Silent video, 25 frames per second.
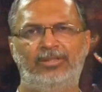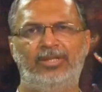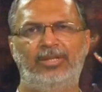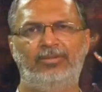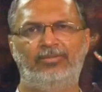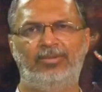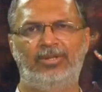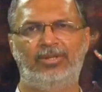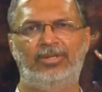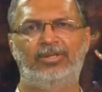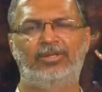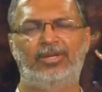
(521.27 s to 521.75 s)

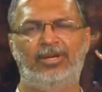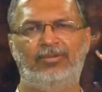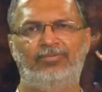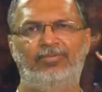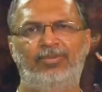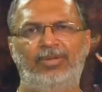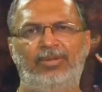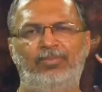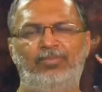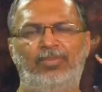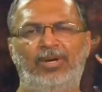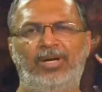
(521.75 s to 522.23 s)
they will
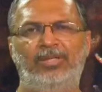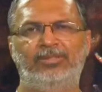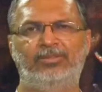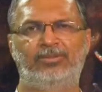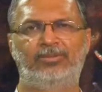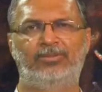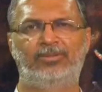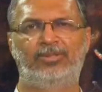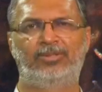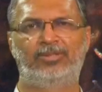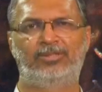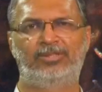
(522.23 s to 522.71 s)
roughly pass
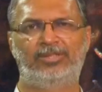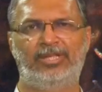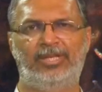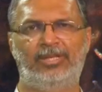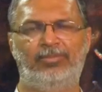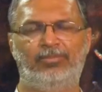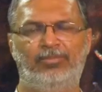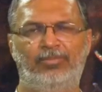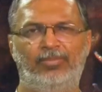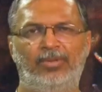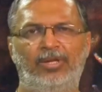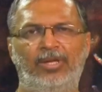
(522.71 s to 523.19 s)
through the
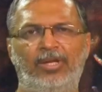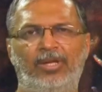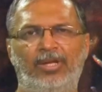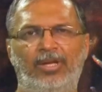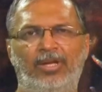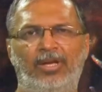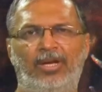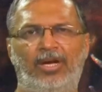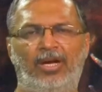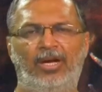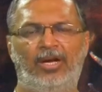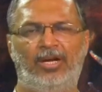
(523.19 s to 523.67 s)
same
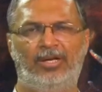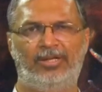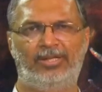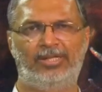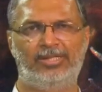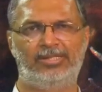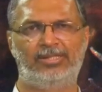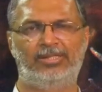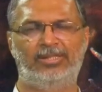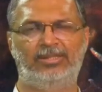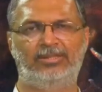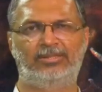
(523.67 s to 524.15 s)

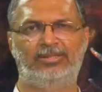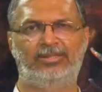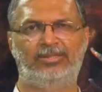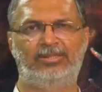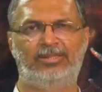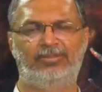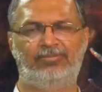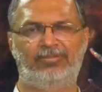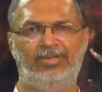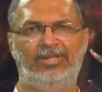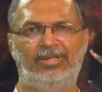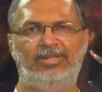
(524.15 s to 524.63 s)

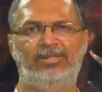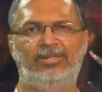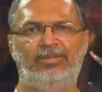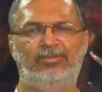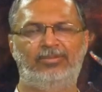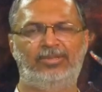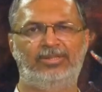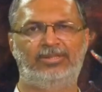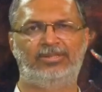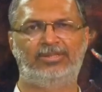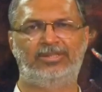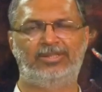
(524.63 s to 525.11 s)
distance,
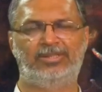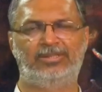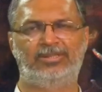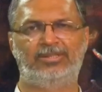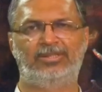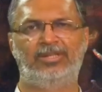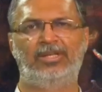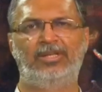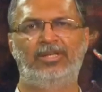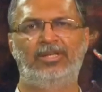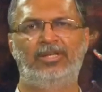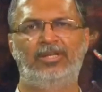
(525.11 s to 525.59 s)
effective
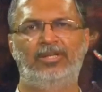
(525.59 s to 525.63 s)
distance.